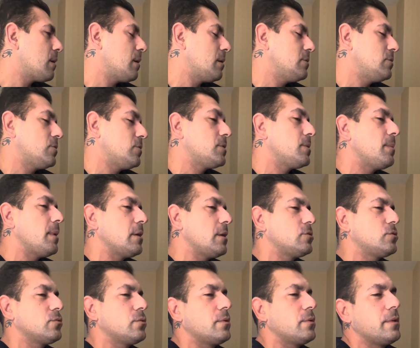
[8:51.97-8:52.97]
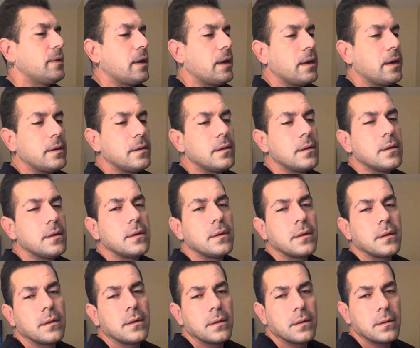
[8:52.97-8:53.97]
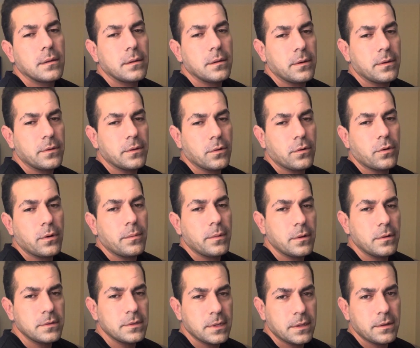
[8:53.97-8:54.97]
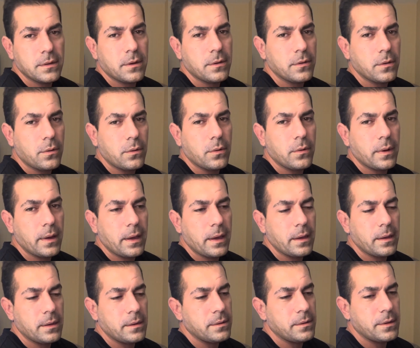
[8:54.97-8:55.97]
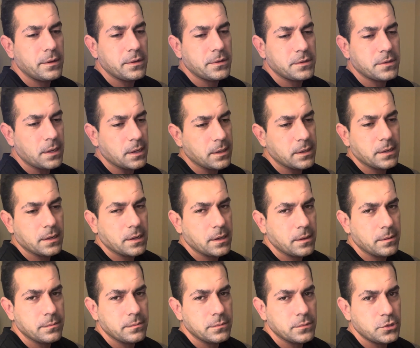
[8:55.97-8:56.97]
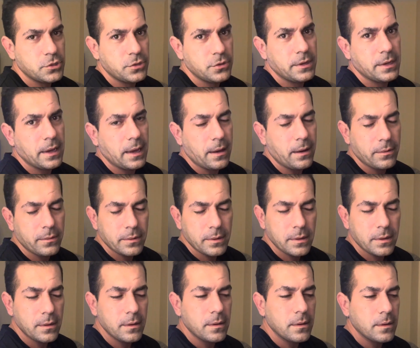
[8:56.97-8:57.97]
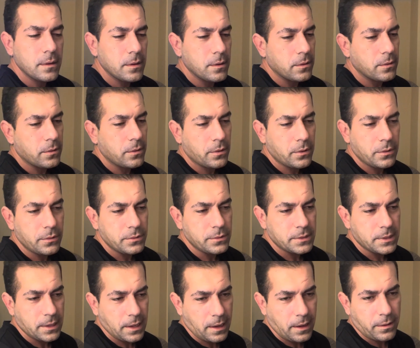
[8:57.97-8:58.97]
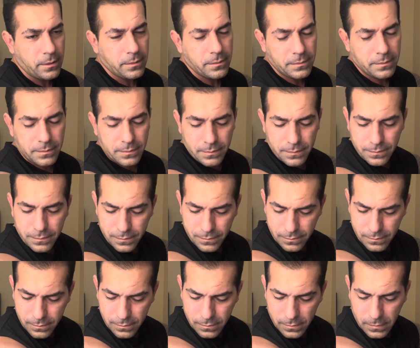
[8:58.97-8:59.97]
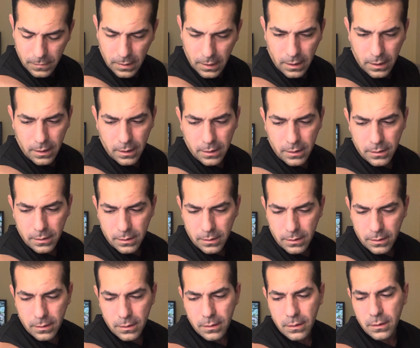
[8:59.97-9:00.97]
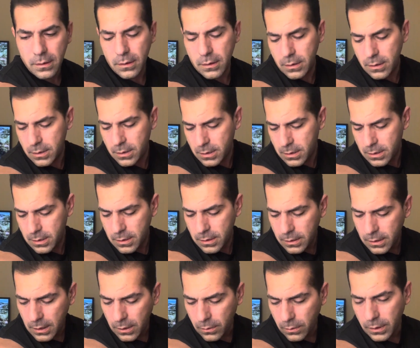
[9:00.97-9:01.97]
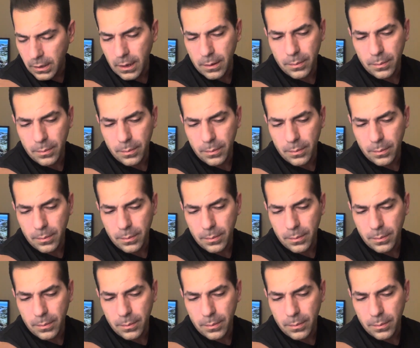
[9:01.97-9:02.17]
just to make sure that, you know, the hormone's in there the whole way and that it's not going to come shooting out or oozing out. And then when I